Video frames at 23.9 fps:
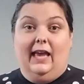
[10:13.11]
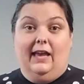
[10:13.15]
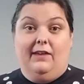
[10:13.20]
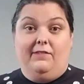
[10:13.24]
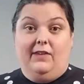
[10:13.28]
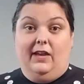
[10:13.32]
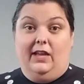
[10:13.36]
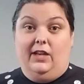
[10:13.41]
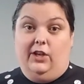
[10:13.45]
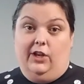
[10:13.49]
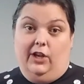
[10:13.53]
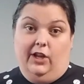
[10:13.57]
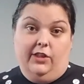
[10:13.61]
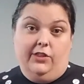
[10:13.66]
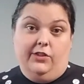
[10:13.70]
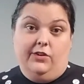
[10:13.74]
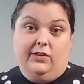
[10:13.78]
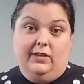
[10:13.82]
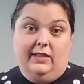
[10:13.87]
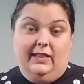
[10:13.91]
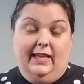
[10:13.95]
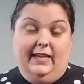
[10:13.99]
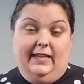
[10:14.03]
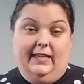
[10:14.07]
I have
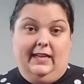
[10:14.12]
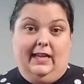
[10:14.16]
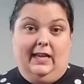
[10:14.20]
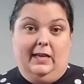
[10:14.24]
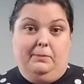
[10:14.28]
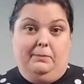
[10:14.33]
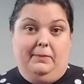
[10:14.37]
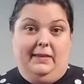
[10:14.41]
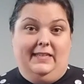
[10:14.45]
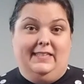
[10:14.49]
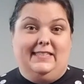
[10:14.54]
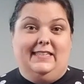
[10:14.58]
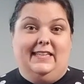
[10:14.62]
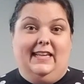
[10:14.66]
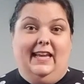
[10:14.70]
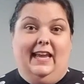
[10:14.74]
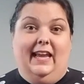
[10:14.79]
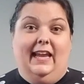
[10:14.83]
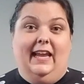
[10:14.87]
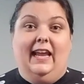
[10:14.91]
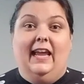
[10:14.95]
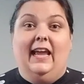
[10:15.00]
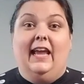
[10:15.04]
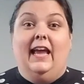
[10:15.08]
another light on me
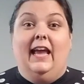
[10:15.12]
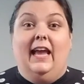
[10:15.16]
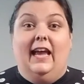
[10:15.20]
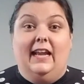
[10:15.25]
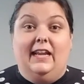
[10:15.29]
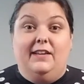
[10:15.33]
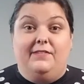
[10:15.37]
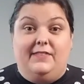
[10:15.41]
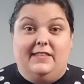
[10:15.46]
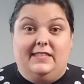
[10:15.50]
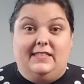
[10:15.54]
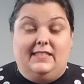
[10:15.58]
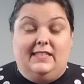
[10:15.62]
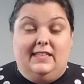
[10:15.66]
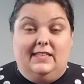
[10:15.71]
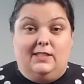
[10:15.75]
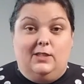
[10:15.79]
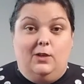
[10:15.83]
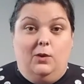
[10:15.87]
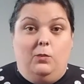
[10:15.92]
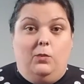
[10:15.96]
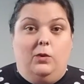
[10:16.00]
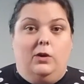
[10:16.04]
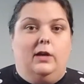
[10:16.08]
today, and if
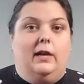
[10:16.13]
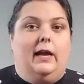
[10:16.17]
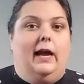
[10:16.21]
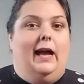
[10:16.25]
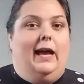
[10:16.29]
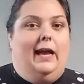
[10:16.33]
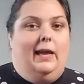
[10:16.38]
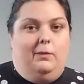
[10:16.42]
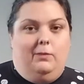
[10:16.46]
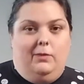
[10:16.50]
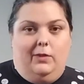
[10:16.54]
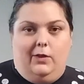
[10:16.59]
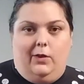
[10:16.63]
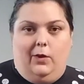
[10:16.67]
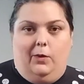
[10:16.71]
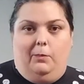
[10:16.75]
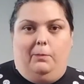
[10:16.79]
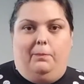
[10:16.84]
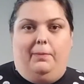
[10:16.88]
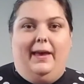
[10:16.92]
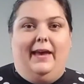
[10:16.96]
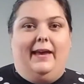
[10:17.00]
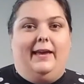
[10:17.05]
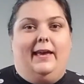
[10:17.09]
this doesn't work, I will
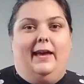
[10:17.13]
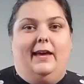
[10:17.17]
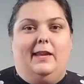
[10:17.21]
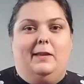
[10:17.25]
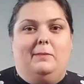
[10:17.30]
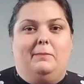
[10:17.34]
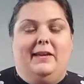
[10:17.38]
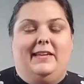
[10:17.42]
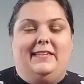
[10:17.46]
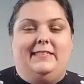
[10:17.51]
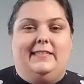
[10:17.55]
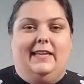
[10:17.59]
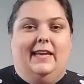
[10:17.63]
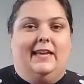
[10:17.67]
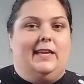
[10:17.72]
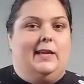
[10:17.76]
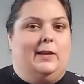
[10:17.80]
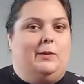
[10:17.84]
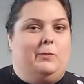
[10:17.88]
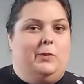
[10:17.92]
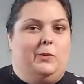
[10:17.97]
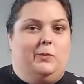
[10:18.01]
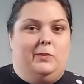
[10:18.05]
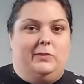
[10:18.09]
go back out on my
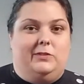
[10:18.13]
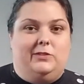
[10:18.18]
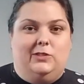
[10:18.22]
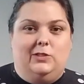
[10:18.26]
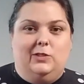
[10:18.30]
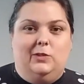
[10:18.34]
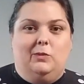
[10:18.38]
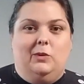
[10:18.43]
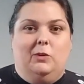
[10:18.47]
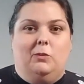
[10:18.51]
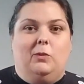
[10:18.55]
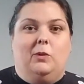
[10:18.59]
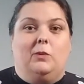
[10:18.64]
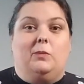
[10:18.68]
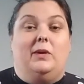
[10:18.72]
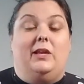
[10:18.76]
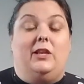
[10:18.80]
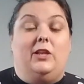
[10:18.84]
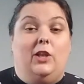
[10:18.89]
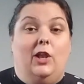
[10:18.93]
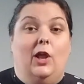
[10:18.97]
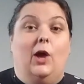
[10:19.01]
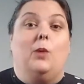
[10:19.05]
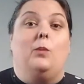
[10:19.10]
deck and we will do it
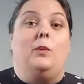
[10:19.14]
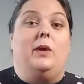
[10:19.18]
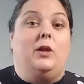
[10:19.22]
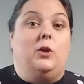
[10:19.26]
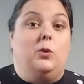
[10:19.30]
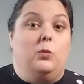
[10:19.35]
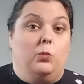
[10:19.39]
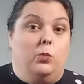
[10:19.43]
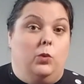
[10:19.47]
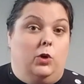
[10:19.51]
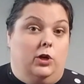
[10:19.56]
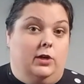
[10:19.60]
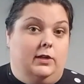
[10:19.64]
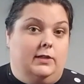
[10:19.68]
where we know it